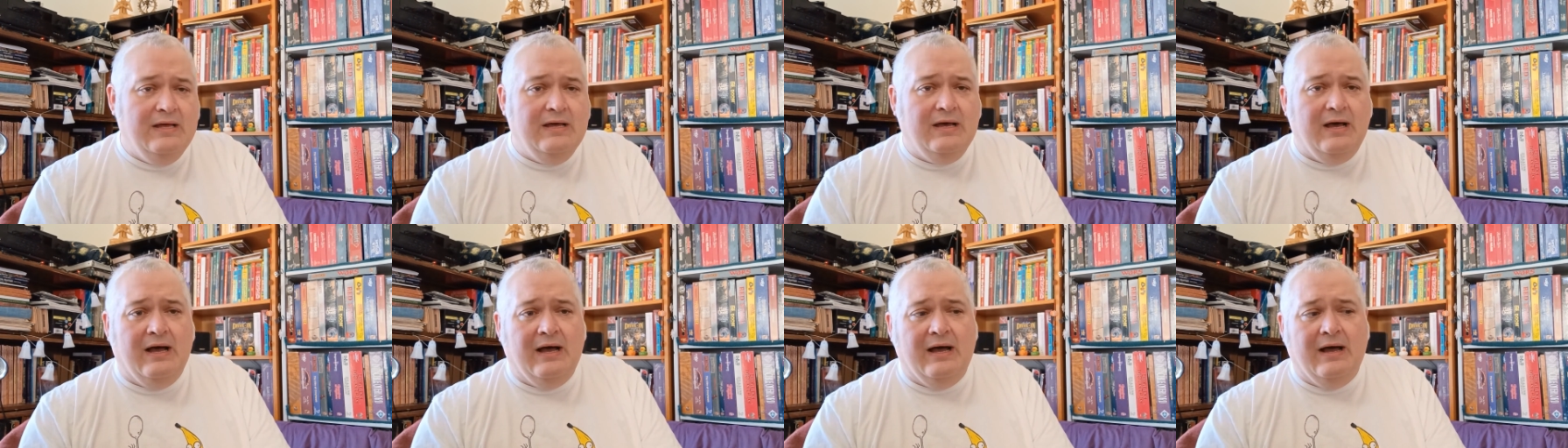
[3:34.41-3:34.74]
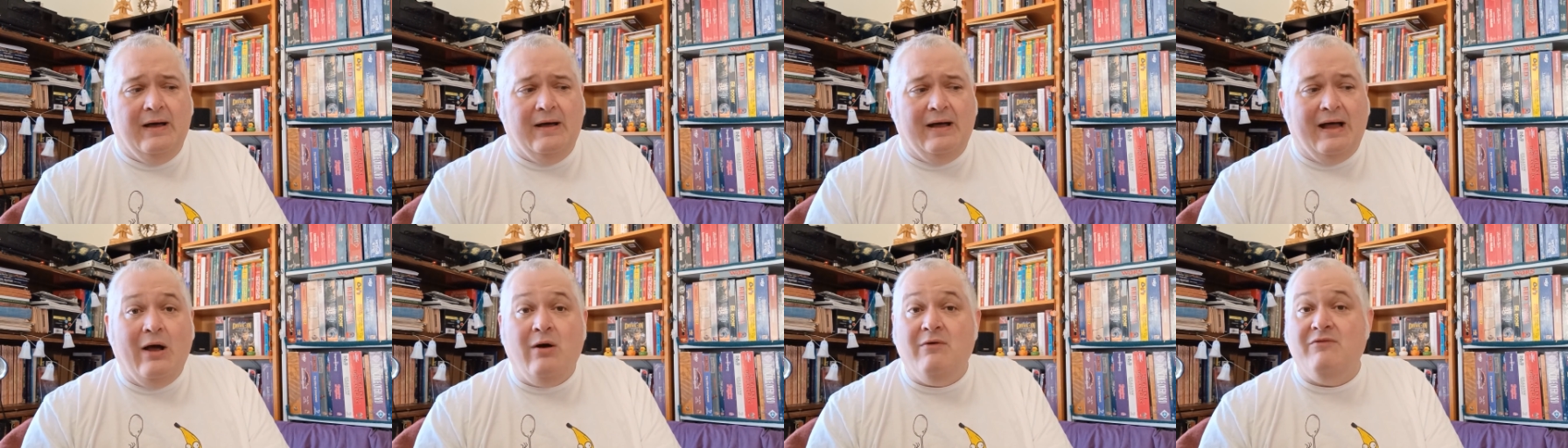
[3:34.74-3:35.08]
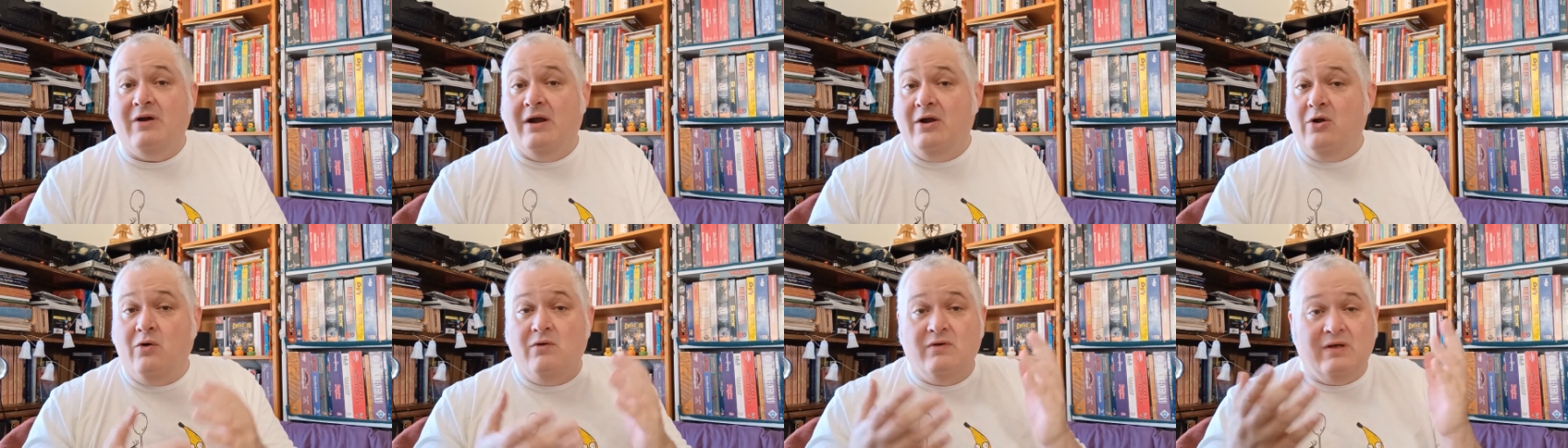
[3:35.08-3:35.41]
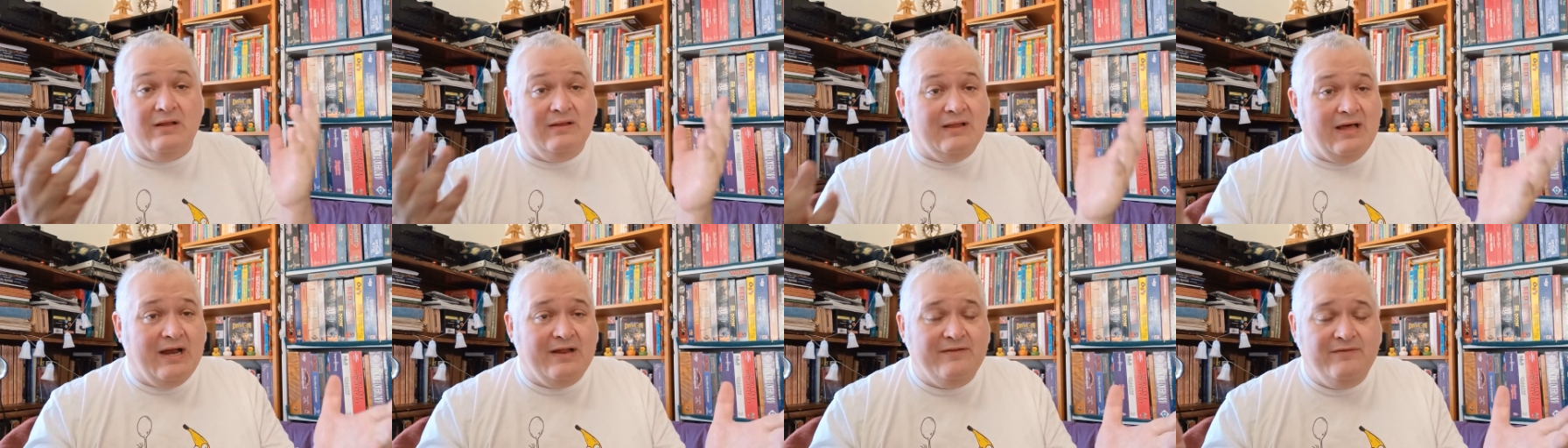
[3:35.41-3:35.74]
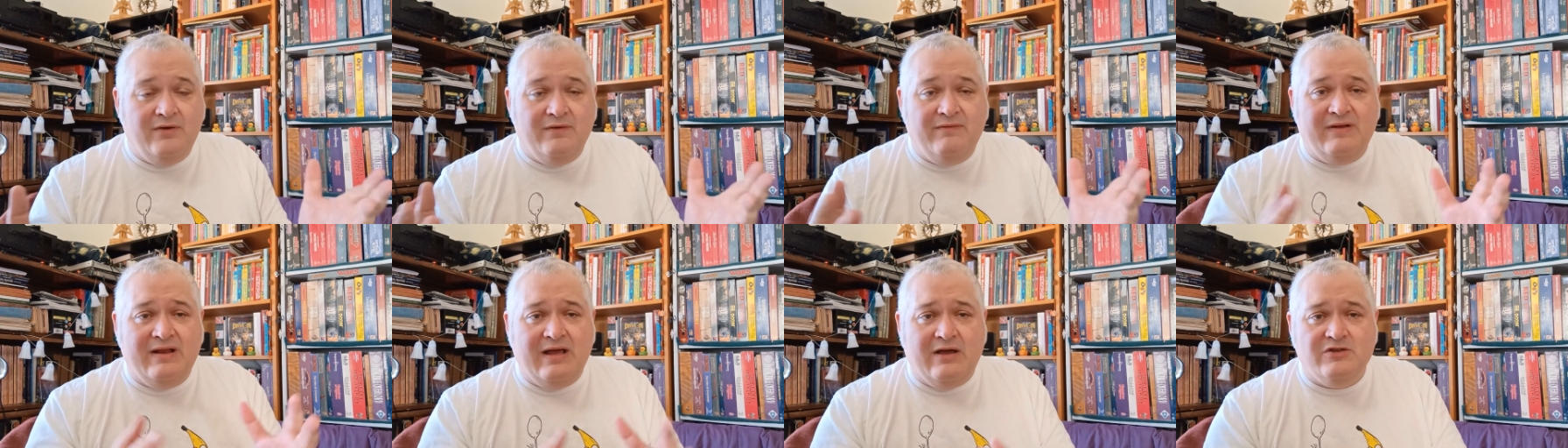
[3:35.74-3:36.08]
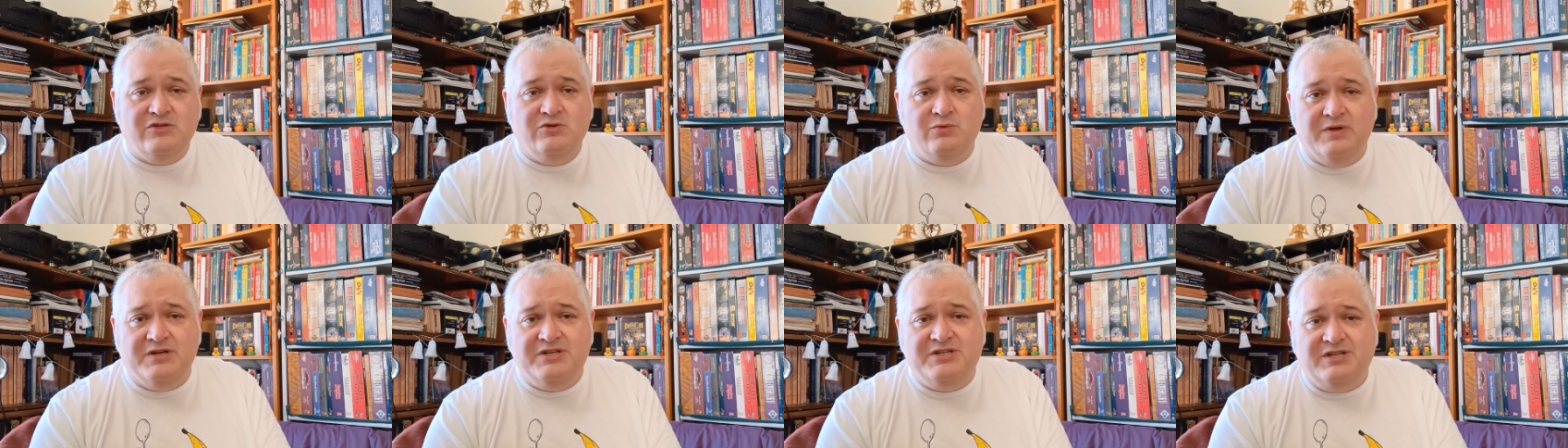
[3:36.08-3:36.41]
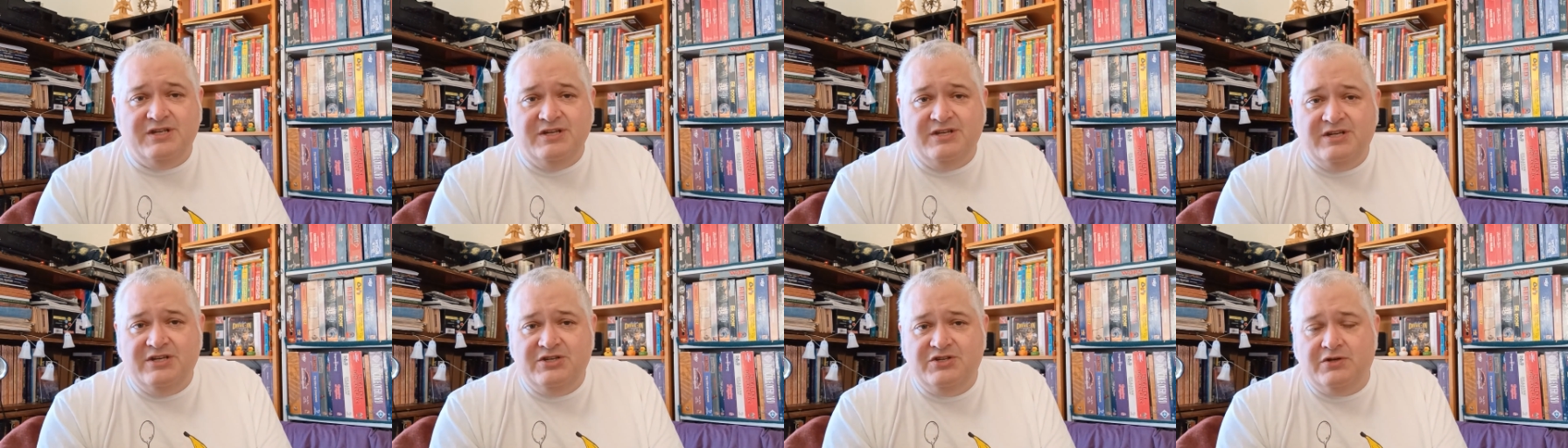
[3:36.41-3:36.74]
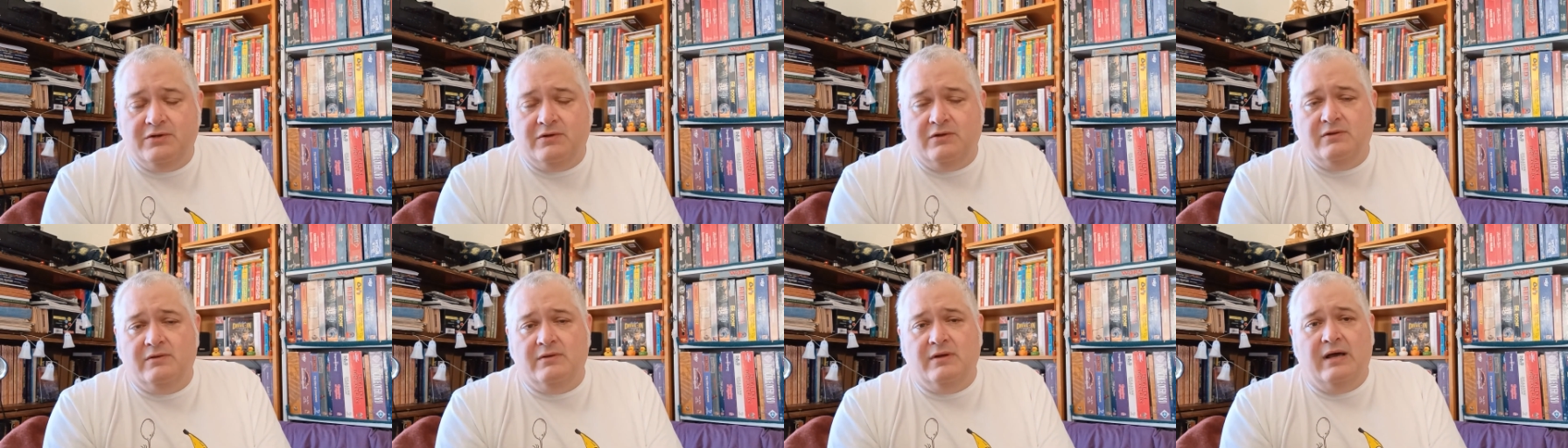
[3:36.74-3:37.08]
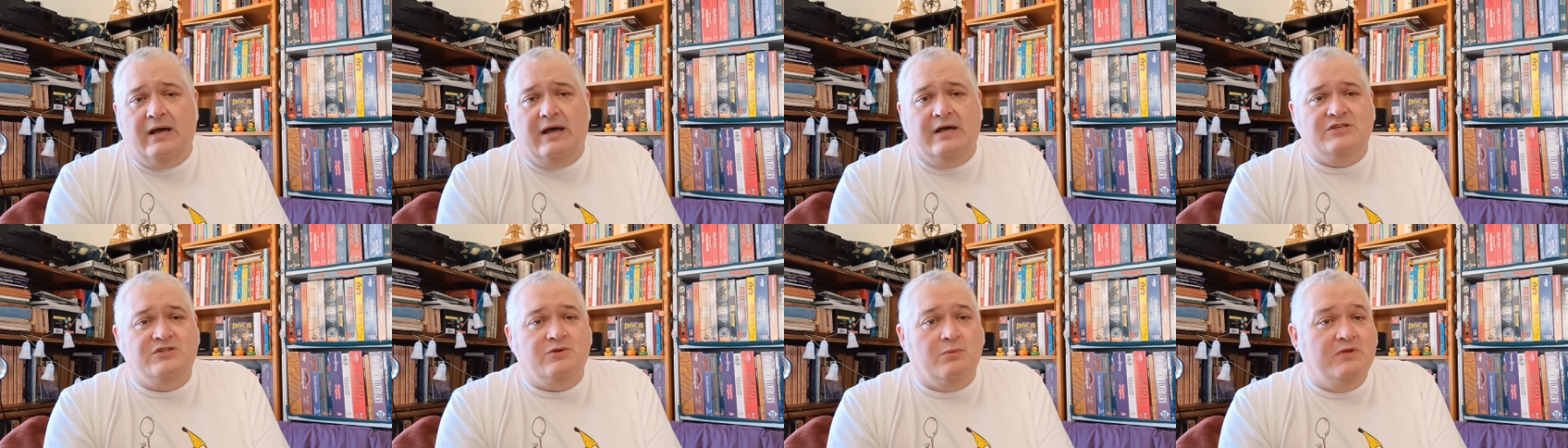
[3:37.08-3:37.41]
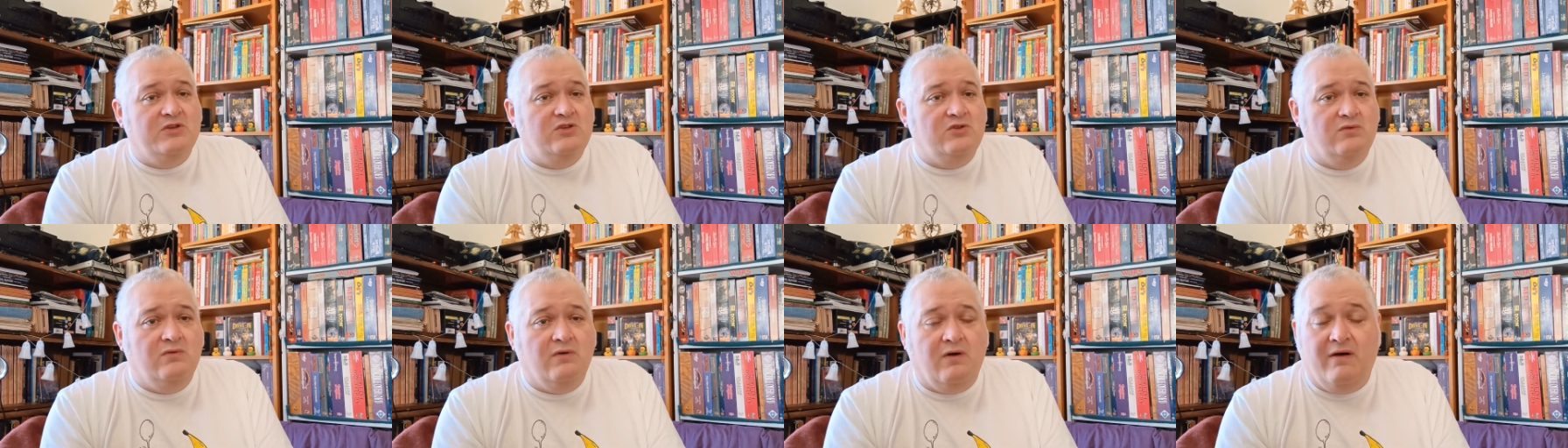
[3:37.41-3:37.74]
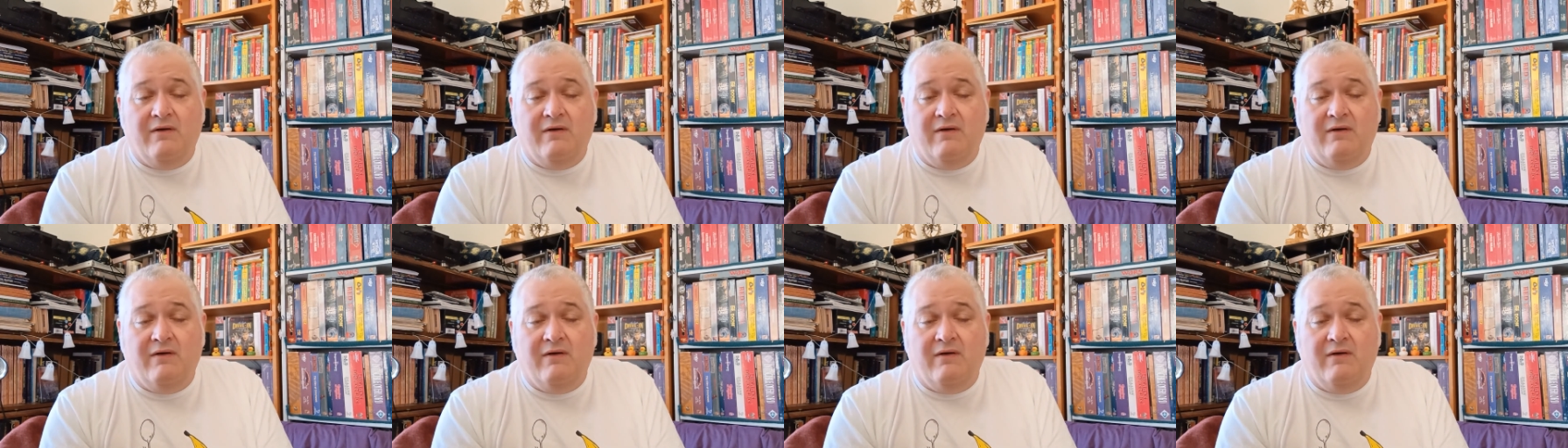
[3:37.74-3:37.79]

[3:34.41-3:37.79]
However, I know a lot of you have now switched to digital, so we do.